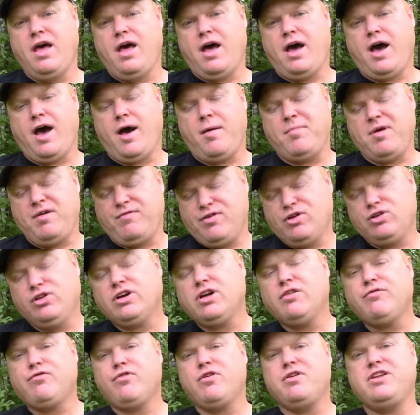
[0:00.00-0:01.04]
Um, if you're
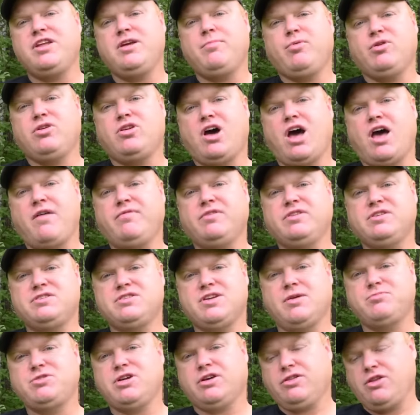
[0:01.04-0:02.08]
looking for a deeper dive in the
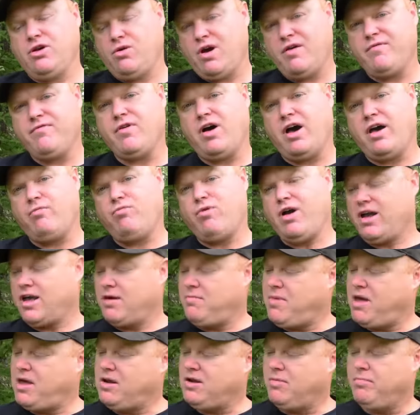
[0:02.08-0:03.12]
subject, though, I've, I
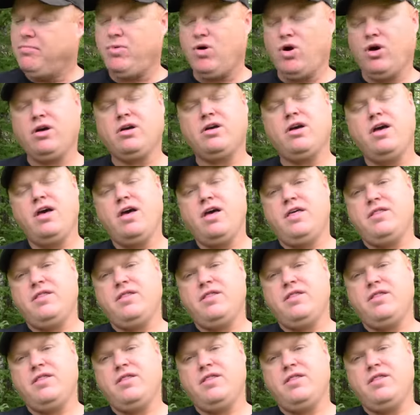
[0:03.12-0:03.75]
recommend a book.